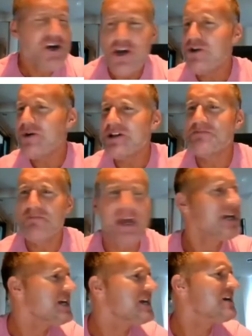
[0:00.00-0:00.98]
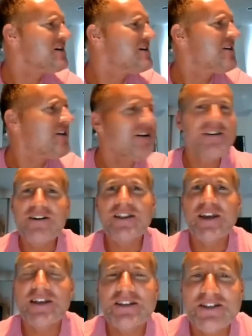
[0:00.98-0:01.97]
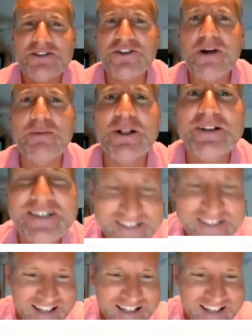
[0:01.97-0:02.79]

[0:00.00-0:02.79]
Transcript: Who is making all this trouble?